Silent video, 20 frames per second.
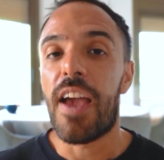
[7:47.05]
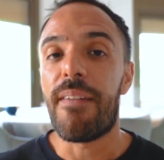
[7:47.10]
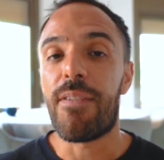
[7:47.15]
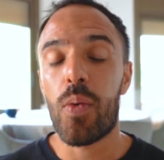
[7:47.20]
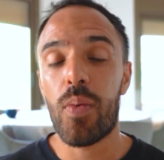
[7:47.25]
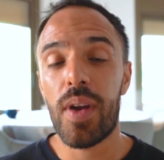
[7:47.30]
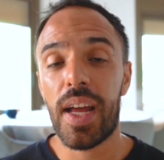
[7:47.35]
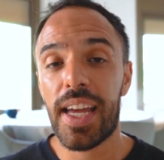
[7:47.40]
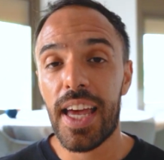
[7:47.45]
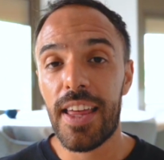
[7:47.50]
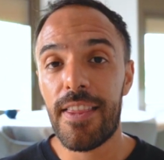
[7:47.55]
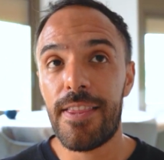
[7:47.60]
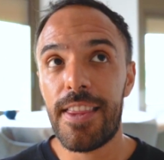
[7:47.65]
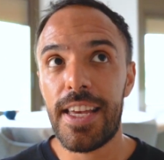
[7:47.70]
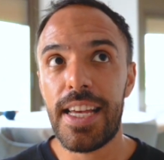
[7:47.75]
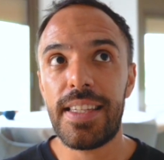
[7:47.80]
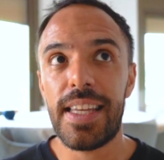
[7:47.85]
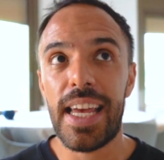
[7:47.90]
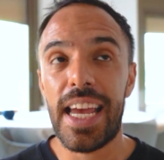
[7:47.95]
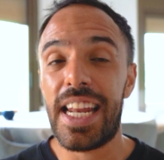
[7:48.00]
If you want to get
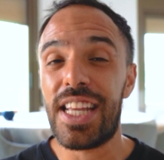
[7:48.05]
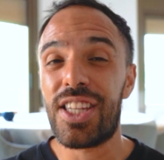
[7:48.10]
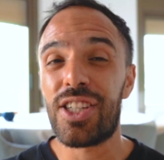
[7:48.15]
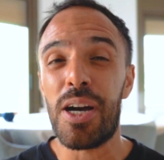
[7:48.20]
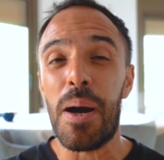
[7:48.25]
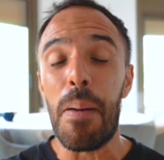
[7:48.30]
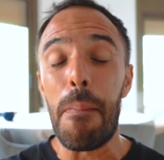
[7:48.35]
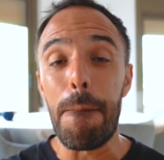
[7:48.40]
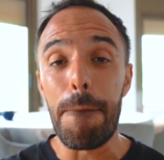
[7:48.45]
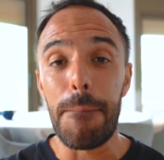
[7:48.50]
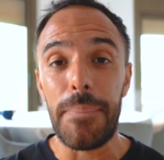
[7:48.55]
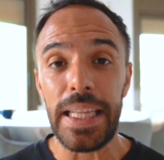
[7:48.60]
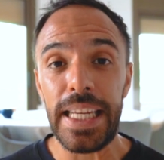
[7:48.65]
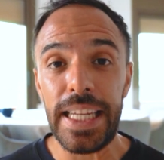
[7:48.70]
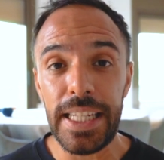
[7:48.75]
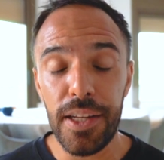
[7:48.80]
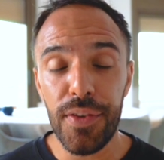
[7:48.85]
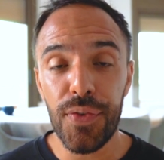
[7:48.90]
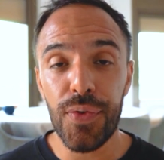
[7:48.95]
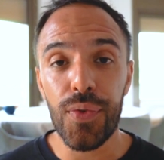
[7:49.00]
this, it is
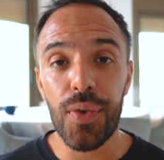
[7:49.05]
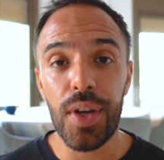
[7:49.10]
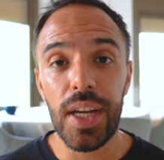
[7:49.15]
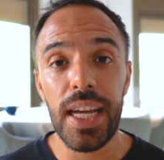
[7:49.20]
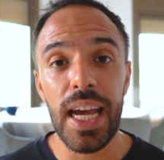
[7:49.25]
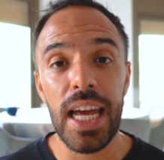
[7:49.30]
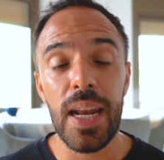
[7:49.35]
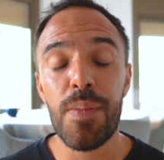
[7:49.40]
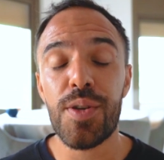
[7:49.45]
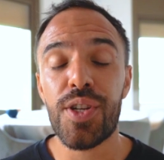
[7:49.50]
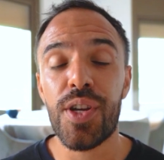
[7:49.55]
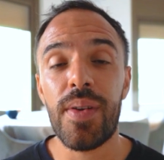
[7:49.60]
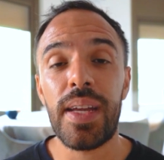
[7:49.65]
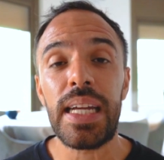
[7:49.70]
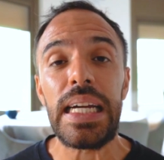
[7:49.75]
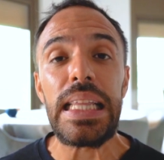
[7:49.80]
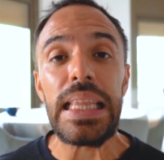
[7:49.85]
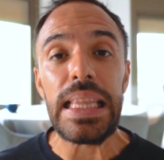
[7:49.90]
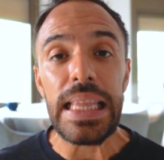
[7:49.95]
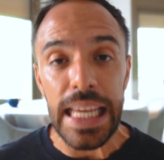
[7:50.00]
completely free, and I'm
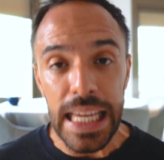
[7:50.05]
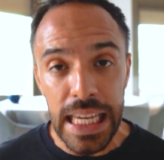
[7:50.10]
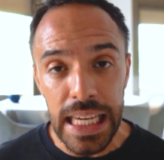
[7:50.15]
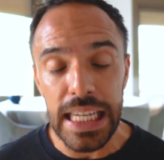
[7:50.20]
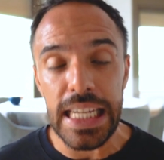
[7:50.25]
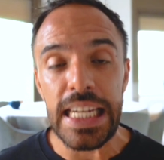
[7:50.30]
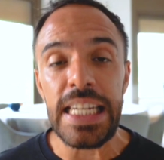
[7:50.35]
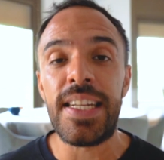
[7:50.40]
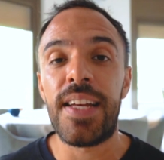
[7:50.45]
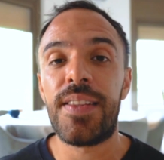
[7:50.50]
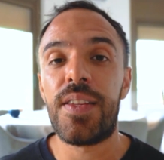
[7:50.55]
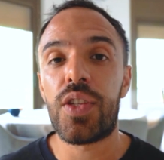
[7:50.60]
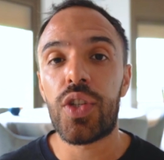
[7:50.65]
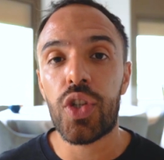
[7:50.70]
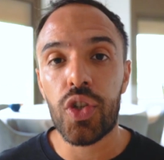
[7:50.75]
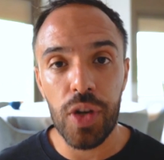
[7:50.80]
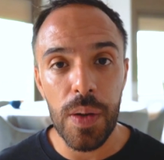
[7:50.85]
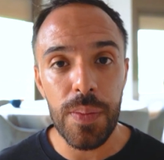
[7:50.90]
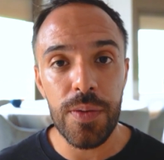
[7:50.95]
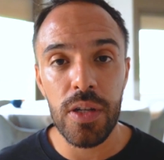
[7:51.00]
sharing a link in the
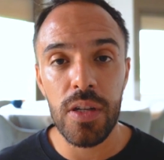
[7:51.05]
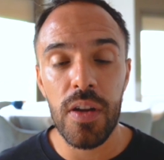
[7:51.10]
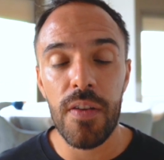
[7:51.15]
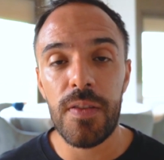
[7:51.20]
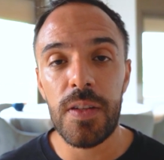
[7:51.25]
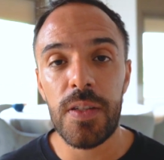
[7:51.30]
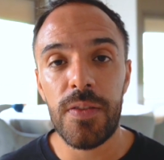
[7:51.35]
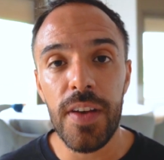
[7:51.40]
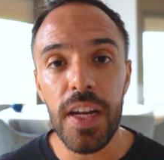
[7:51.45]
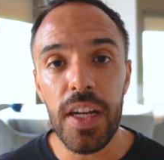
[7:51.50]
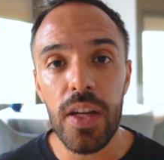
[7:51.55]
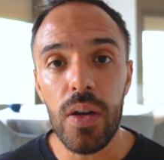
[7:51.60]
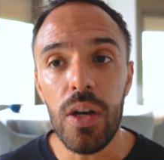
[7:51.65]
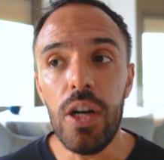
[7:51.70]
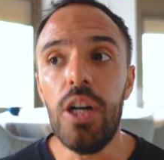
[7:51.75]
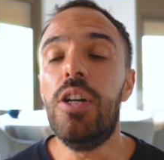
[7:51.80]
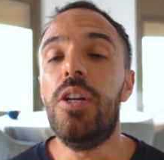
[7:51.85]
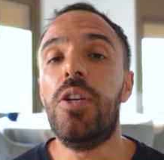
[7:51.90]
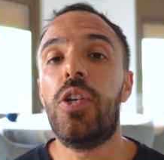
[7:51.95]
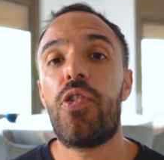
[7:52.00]
description of this video
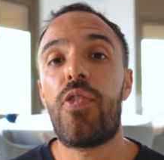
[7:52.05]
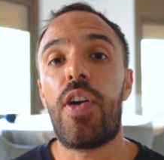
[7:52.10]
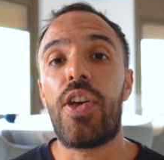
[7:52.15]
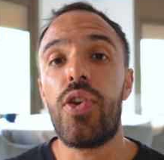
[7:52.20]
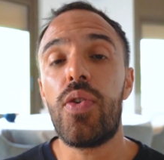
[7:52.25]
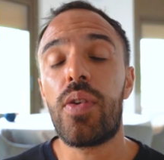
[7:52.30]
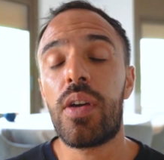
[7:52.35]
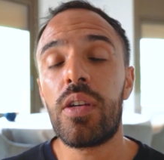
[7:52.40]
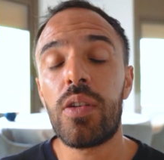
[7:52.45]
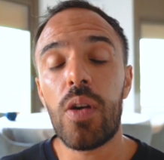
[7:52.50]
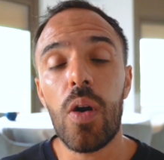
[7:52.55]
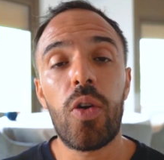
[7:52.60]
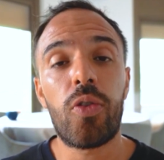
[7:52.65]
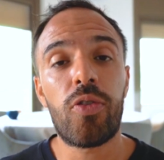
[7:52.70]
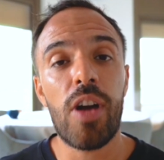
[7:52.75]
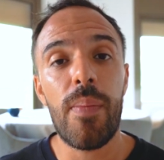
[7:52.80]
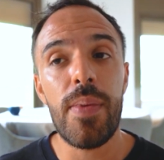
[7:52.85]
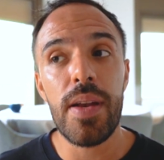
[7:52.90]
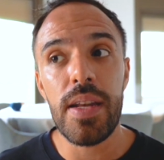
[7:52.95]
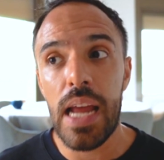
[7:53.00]
so that you can go
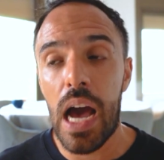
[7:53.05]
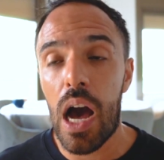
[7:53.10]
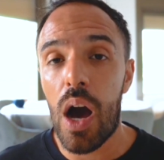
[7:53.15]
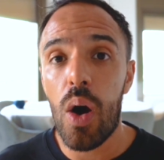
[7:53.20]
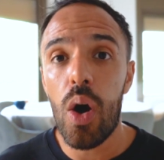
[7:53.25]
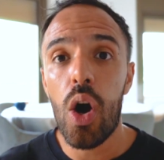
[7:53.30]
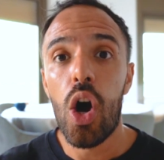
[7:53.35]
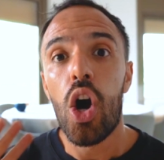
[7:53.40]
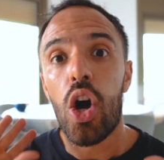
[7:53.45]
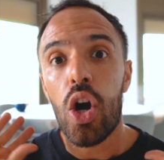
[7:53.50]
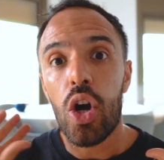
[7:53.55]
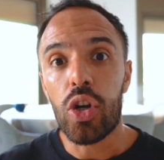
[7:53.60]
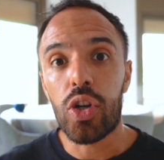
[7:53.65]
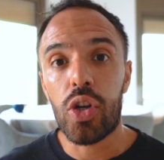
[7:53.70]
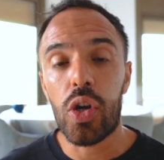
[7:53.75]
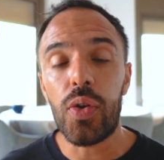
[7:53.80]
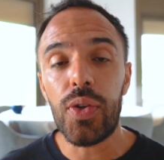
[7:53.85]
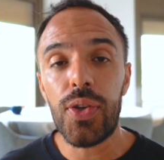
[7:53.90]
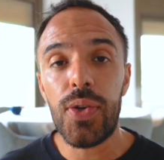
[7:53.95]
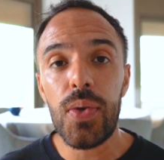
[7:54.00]
grab it now,
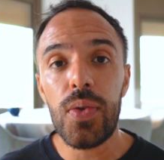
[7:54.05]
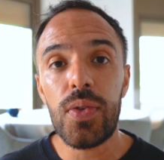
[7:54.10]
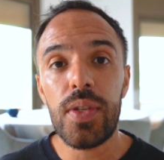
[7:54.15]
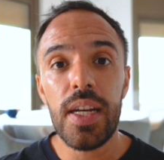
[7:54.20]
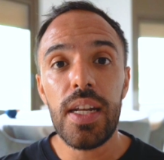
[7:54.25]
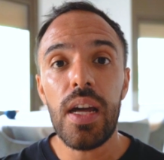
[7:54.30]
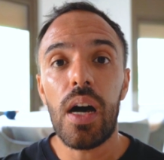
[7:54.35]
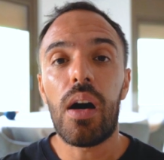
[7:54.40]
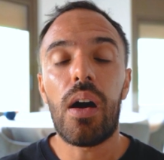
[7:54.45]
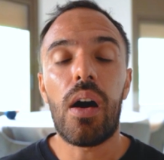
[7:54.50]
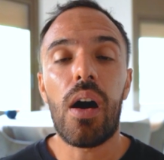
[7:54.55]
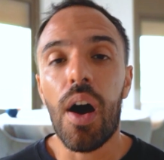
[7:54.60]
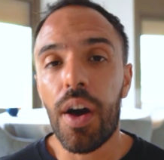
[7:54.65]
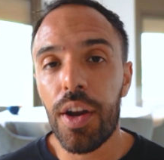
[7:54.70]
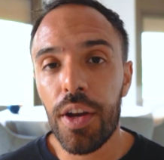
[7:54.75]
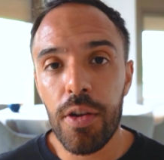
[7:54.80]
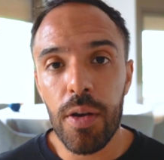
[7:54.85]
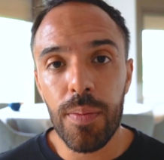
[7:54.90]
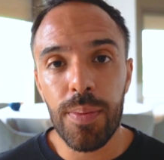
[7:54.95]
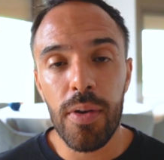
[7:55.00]
go use it,
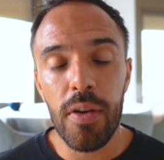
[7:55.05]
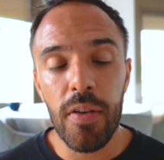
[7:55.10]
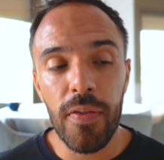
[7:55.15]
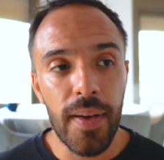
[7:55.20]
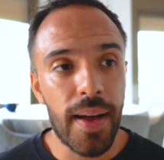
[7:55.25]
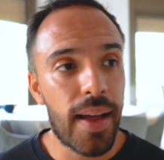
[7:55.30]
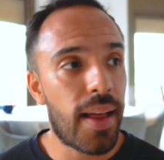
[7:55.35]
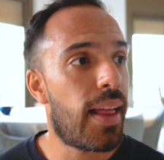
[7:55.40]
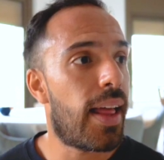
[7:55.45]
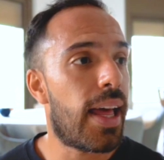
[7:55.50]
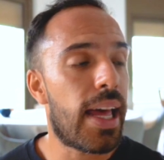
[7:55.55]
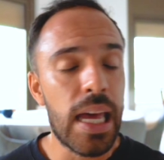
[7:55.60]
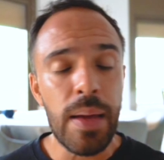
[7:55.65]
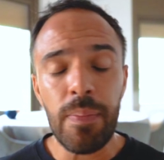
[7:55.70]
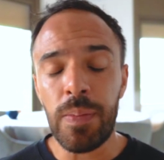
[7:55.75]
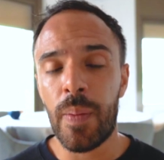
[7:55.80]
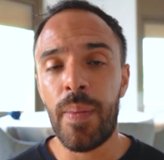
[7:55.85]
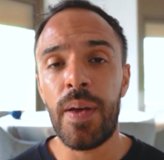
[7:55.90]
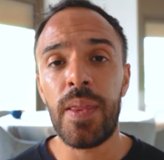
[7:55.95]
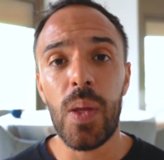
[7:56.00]
audit your profile,
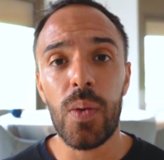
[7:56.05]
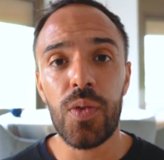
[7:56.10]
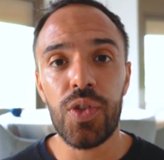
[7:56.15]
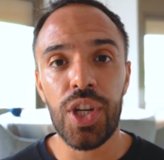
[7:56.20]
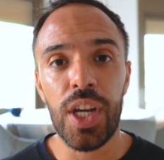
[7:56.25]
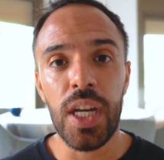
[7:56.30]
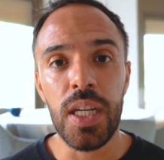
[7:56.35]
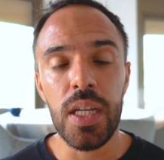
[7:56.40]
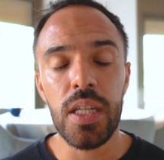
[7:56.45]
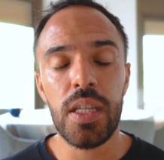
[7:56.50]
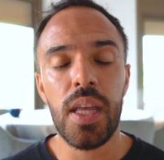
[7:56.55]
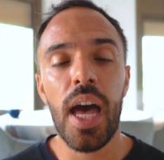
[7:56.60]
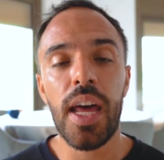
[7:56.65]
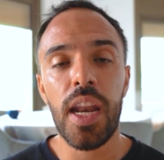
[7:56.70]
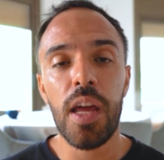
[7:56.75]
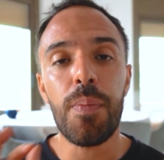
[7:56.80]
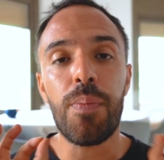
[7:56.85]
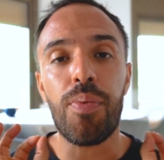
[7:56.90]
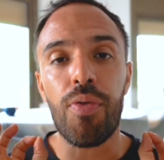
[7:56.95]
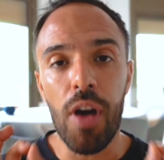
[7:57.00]
implement those changes, and
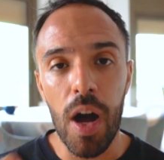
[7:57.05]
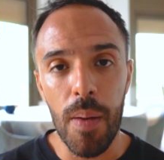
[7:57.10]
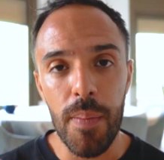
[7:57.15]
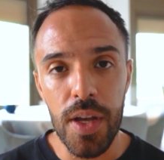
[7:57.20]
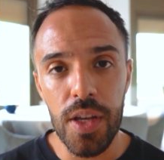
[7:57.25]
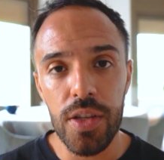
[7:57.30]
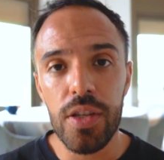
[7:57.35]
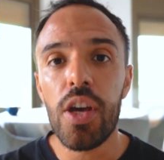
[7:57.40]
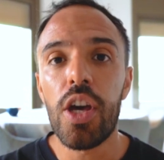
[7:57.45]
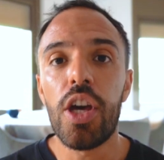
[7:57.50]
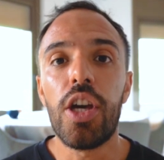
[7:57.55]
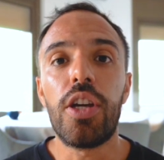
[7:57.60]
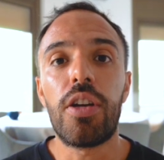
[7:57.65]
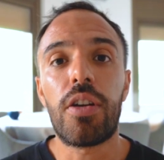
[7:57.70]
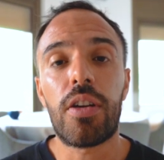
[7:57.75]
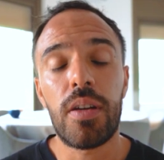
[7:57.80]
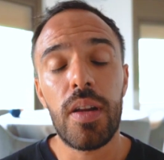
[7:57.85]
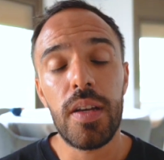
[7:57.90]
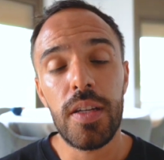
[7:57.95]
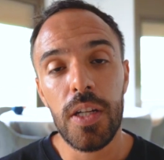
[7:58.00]
I promise
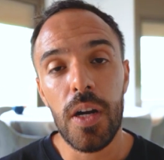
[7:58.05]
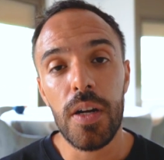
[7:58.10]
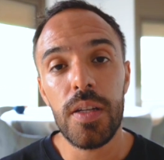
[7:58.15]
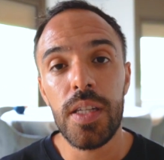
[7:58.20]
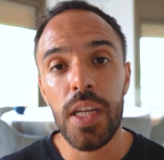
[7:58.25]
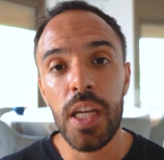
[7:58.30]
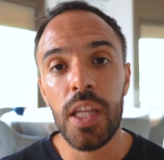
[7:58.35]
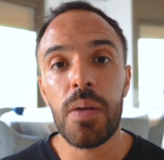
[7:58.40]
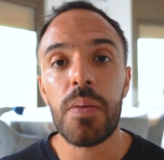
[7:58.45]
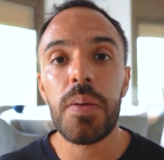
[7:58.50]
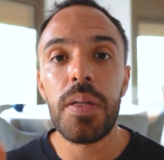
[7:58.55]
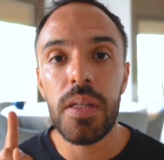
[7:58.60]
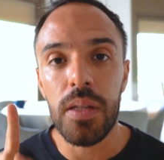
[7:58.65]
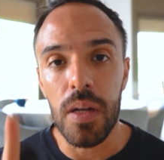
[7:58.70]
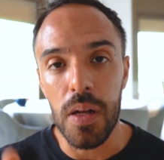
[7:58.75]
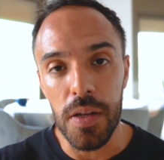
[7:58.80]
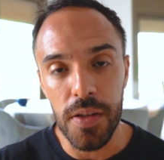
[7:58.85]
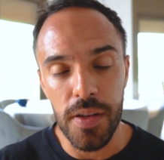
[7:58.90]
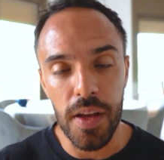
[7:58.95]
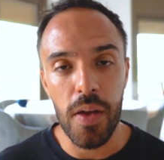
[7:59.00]
you're going to start seeing the
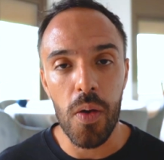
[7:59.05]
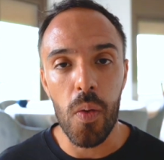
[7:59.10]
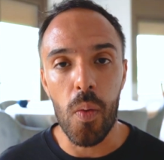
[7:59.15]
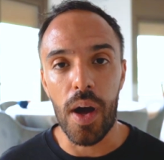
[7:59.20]
results that you